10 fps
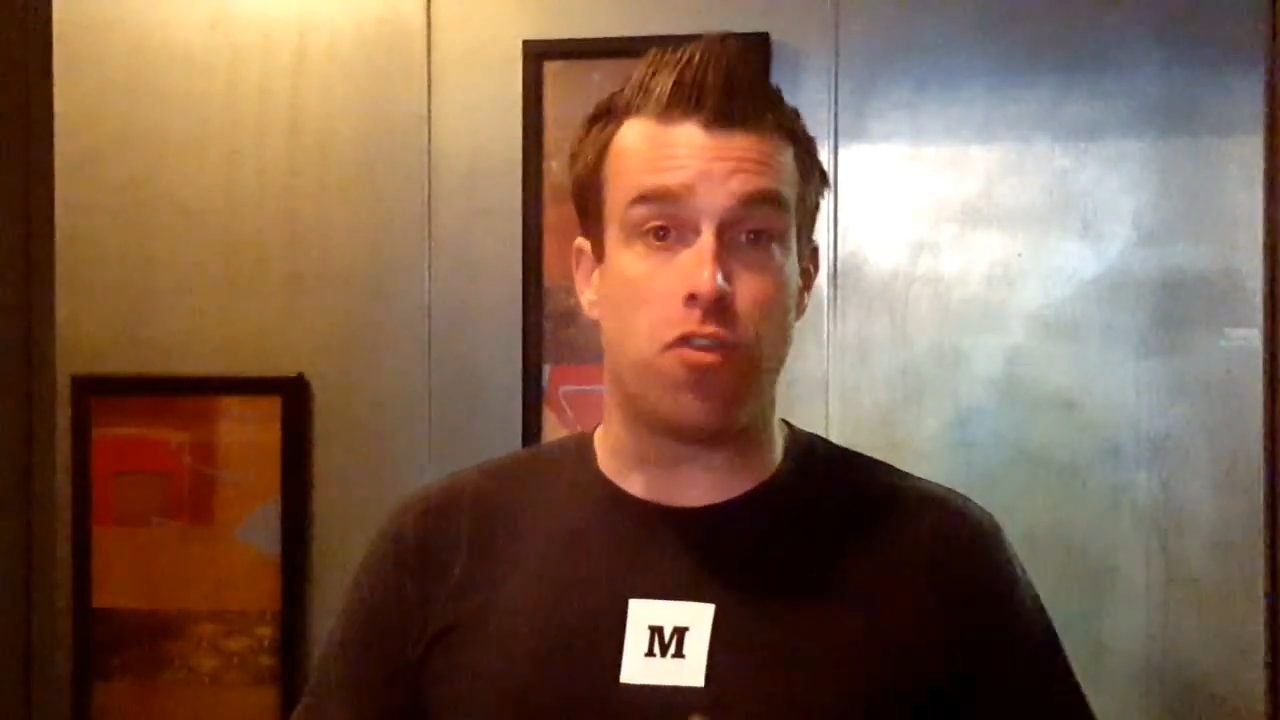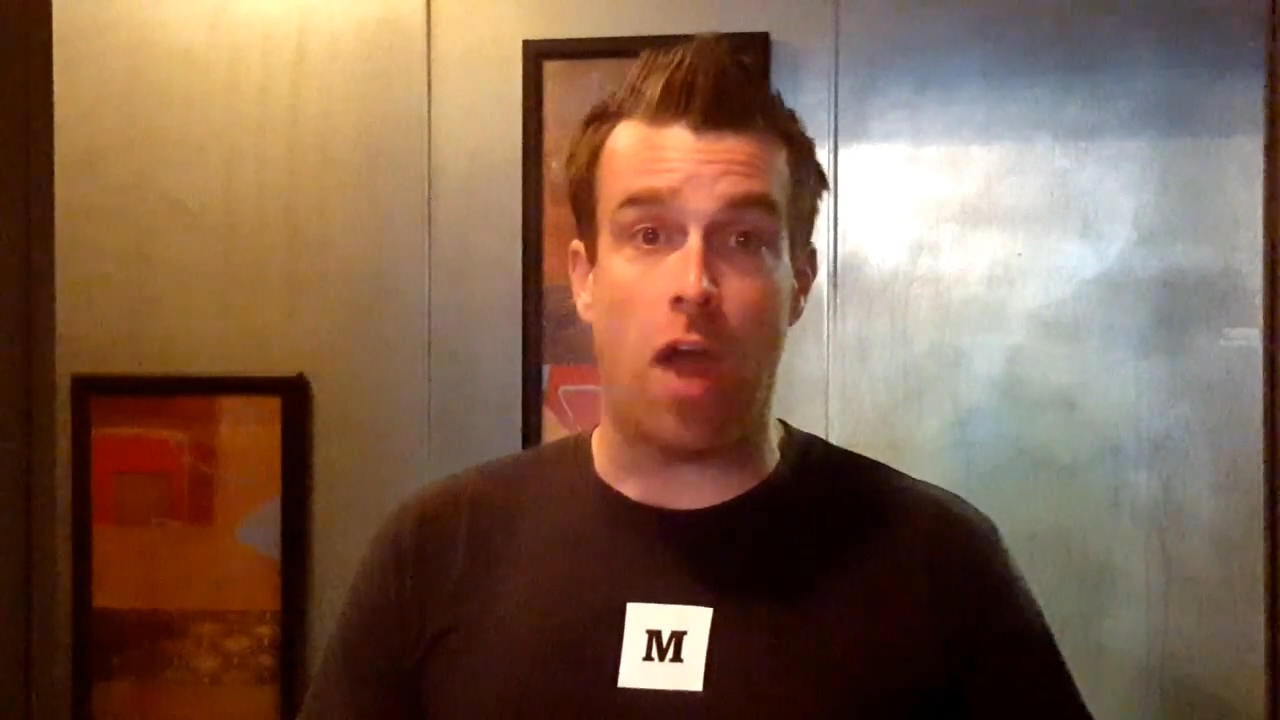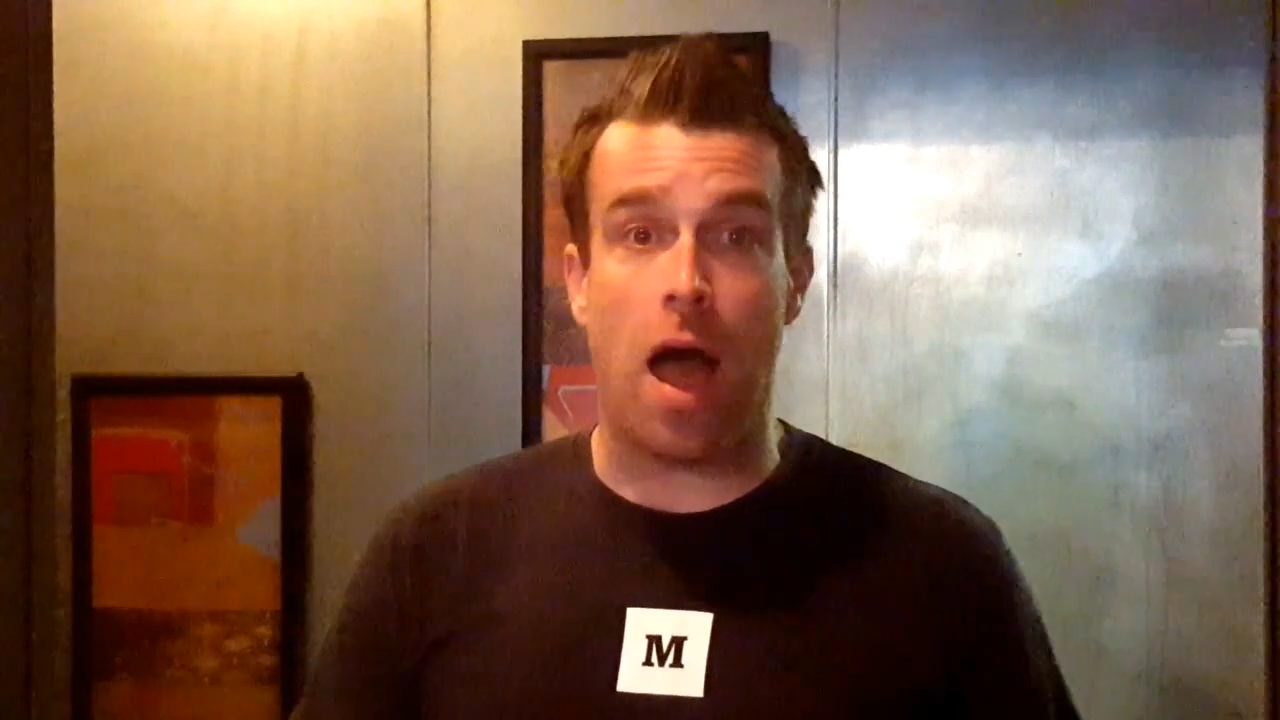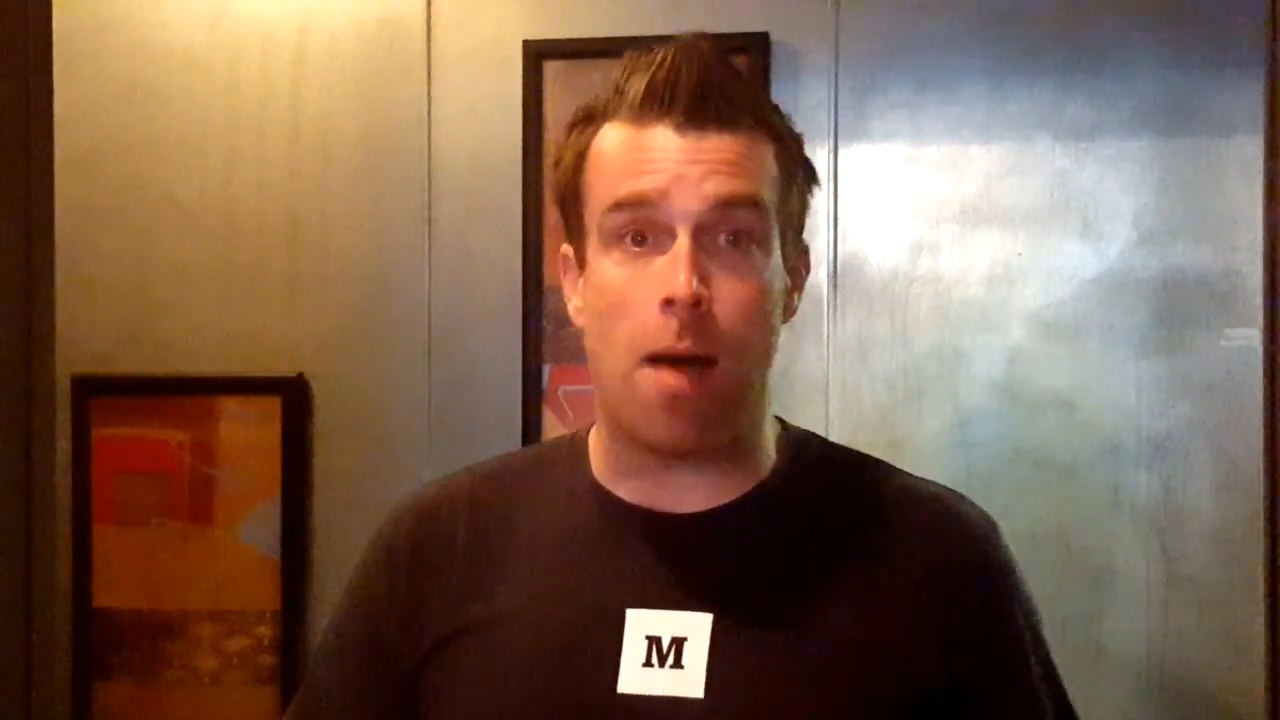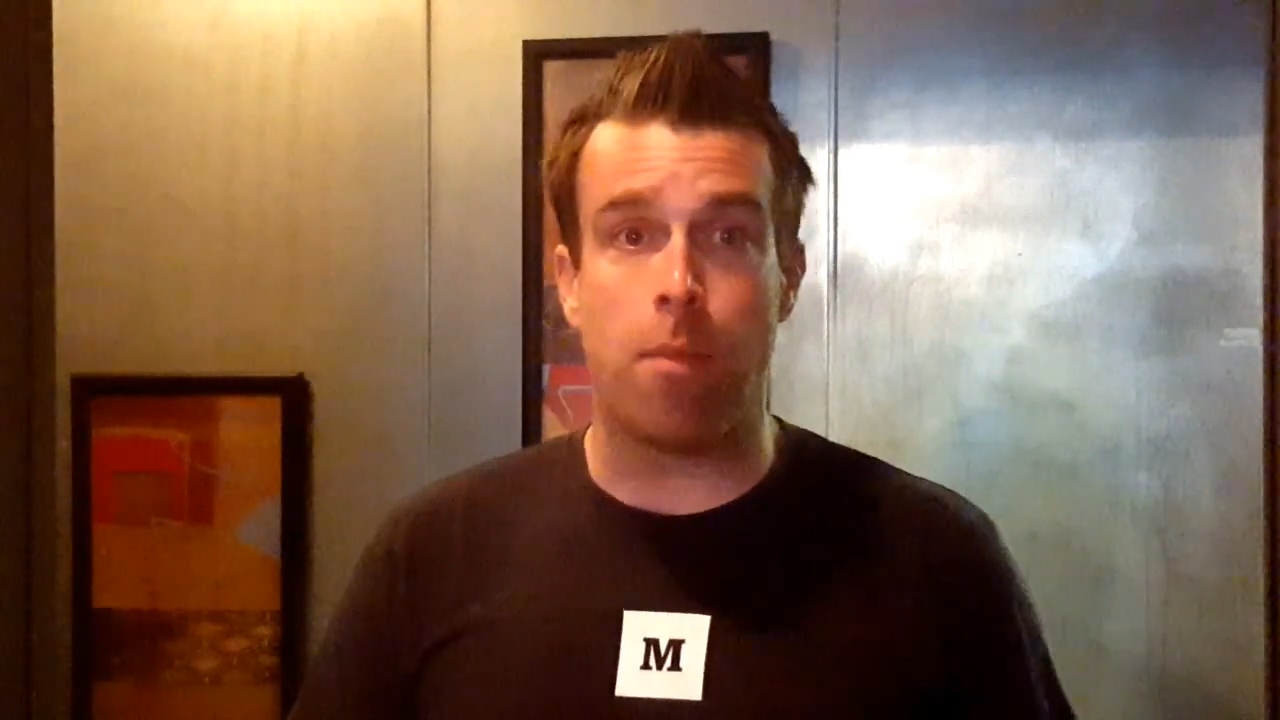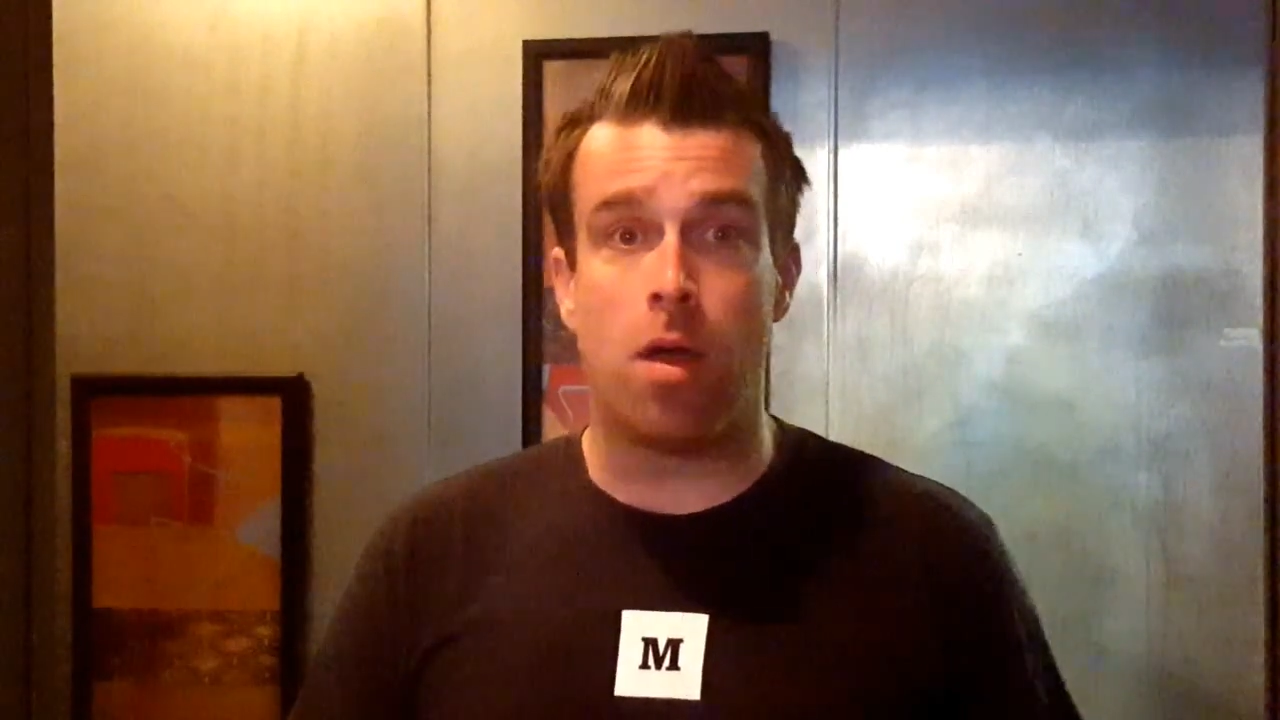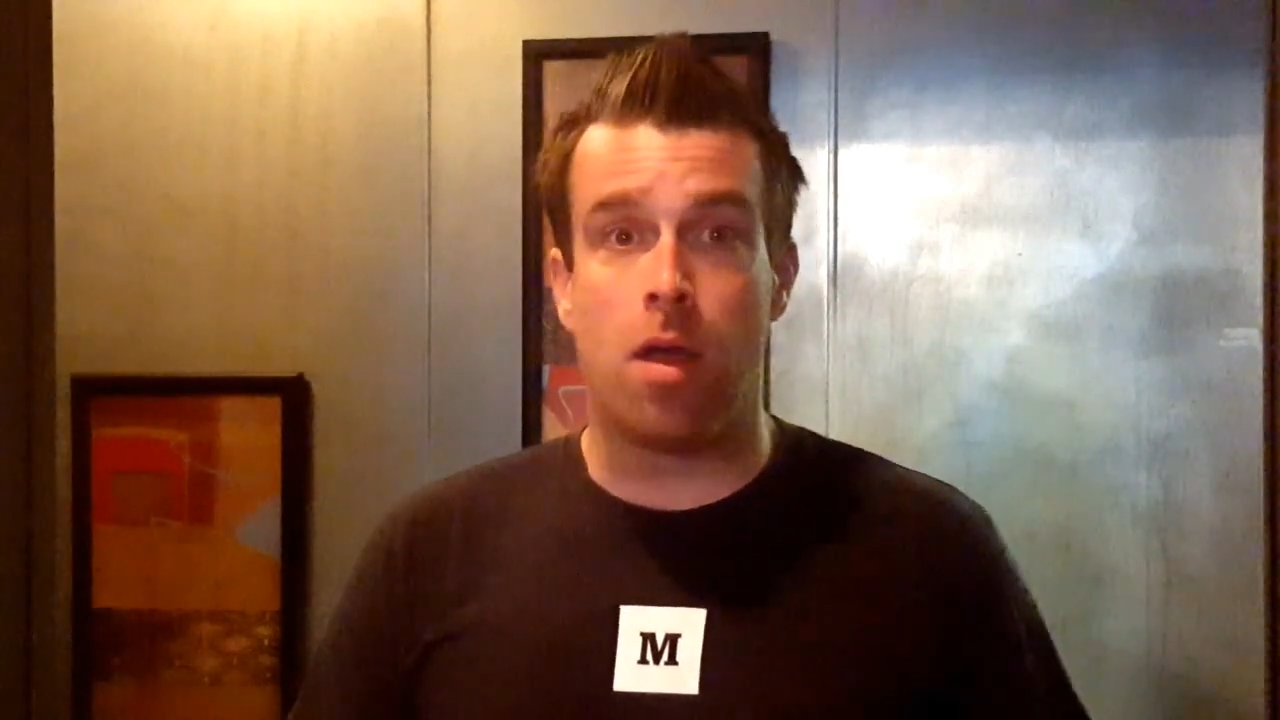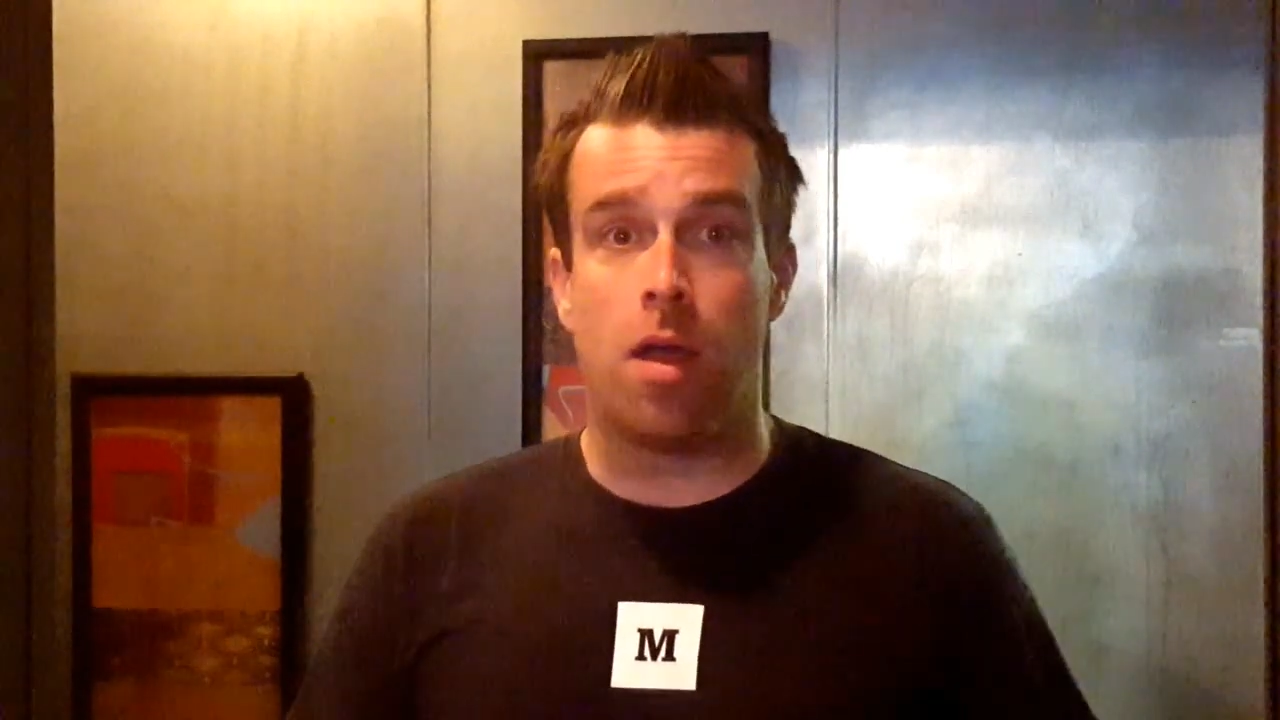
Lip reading: job,